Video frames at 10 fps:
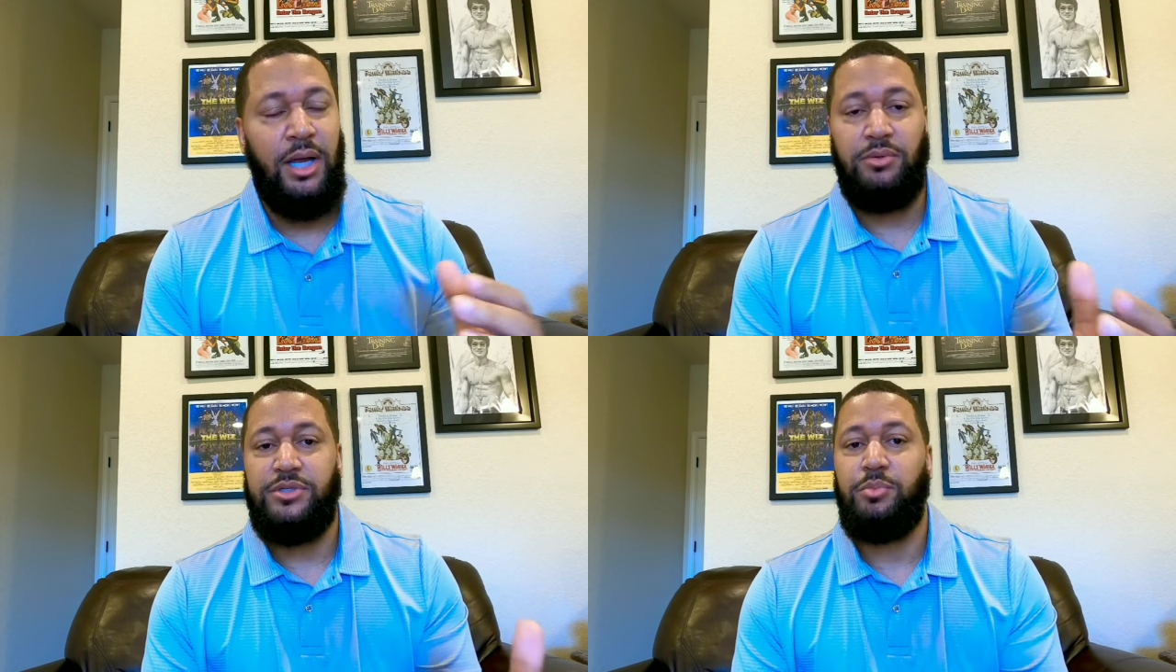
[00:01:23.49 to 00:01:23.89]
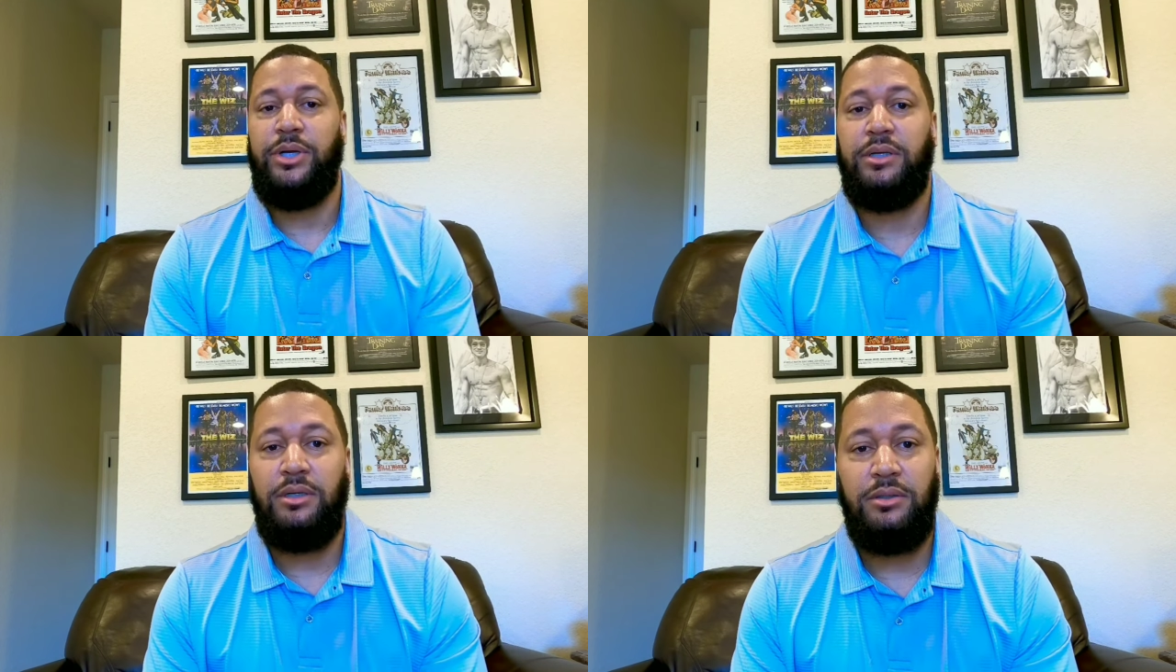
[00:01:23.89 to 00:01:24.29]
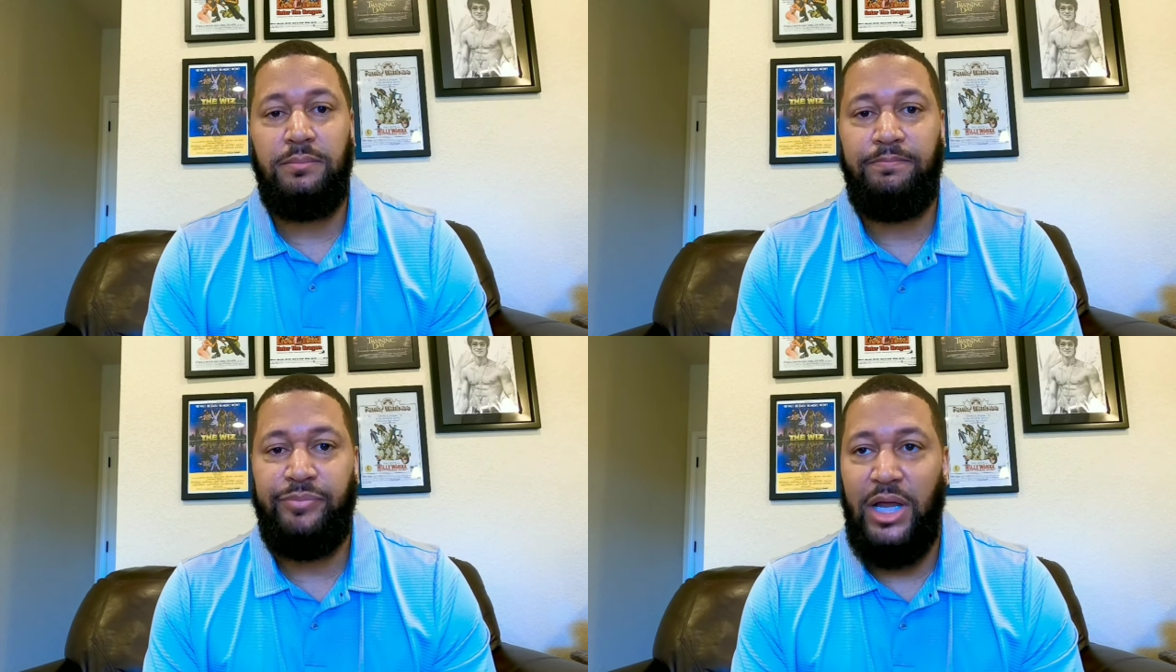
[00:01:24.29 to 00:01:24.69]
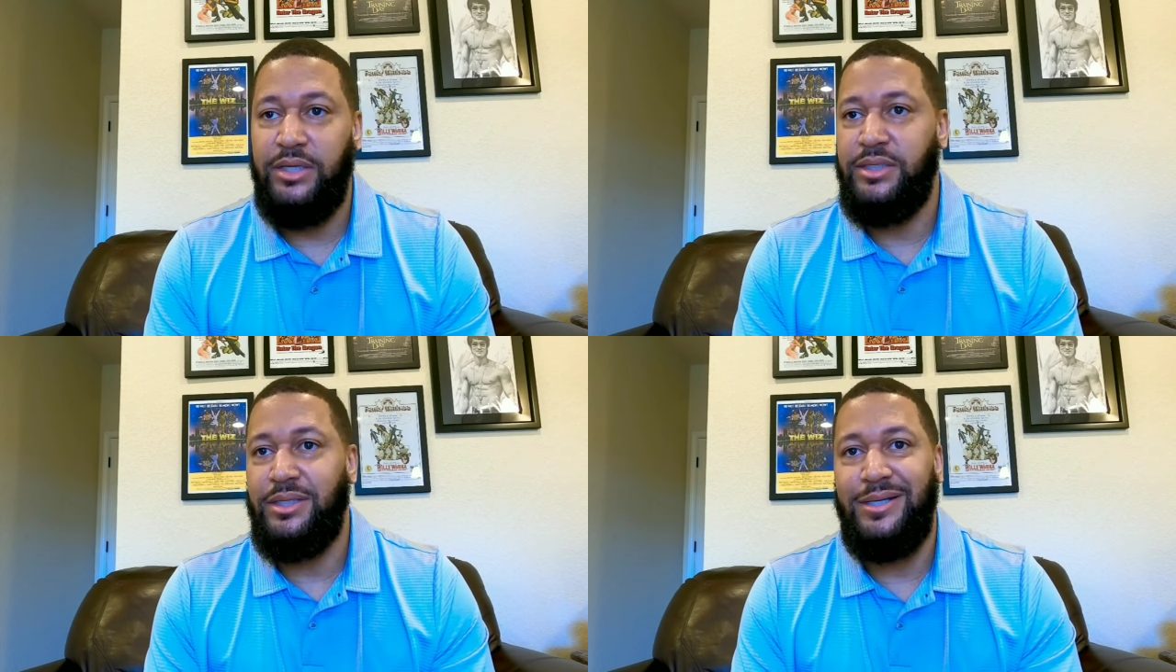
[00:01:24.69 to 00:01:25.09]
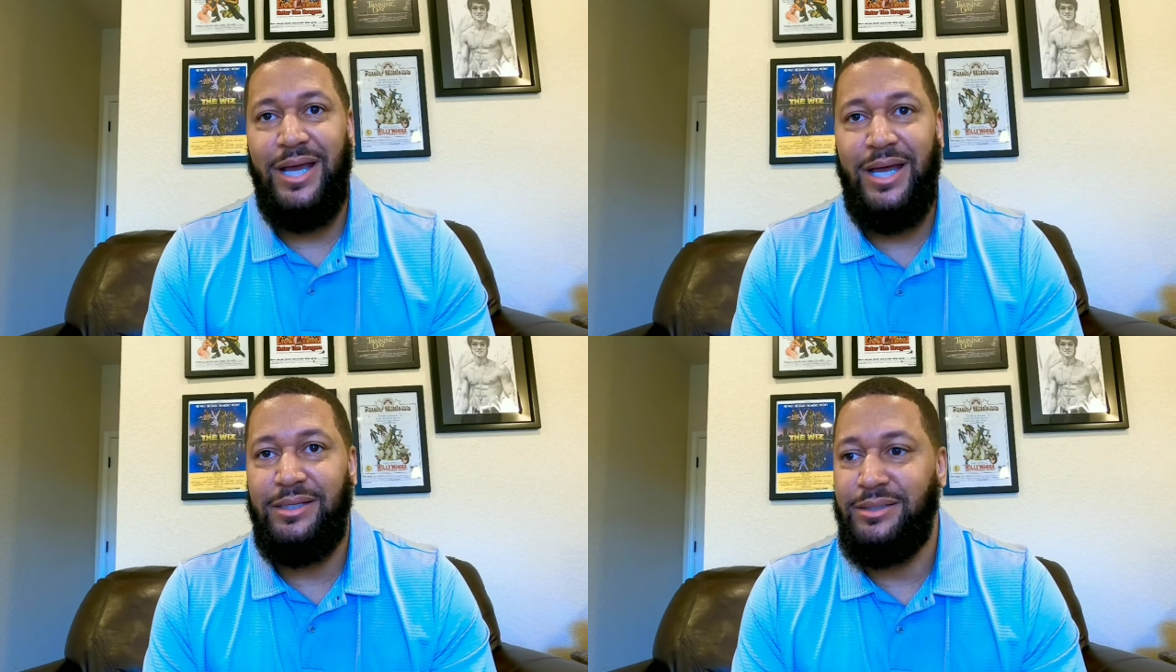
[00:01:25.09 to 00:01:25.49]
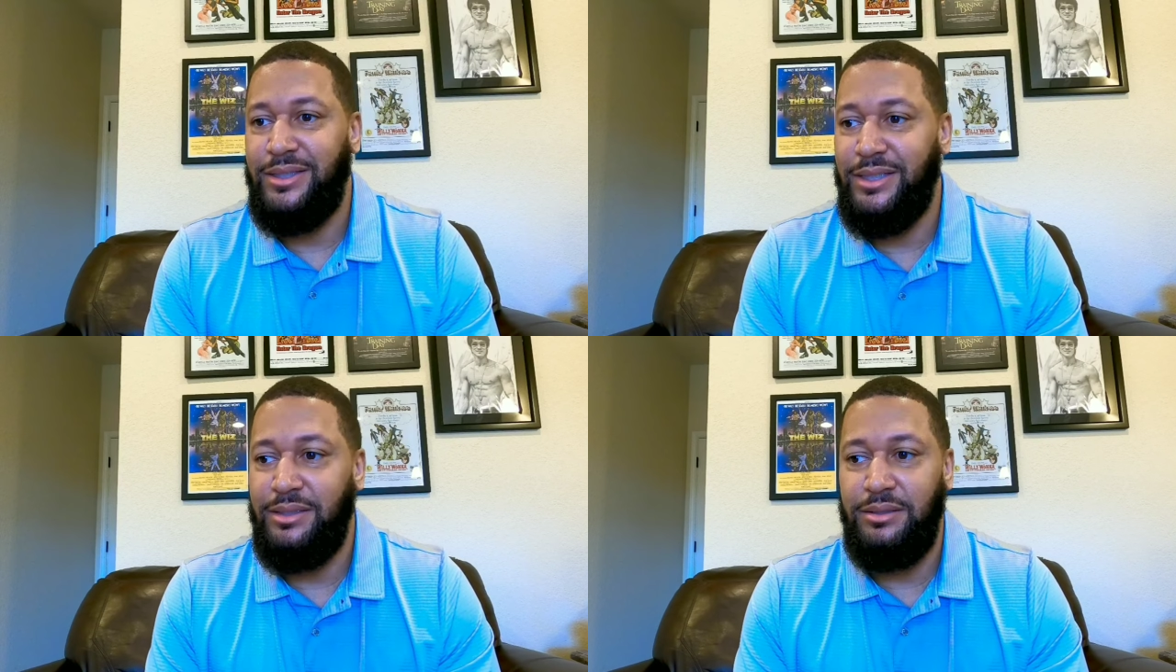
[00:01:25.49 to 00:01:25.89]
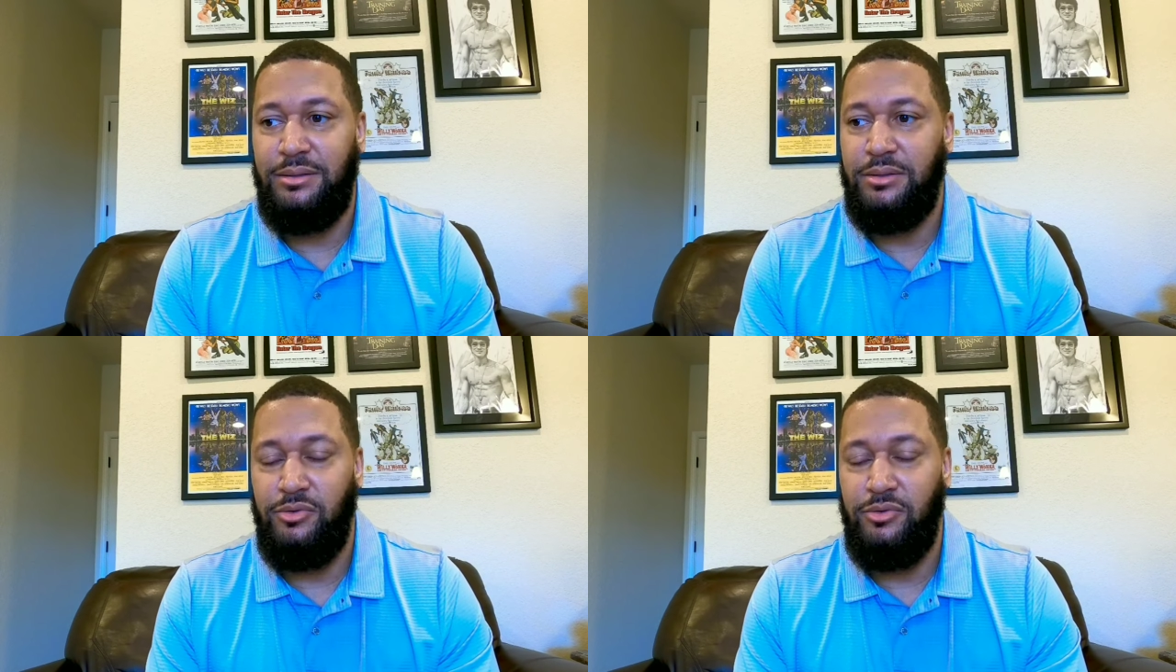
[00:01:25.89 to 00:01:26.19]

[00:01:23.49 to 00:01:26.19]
I would spray it on, I did not get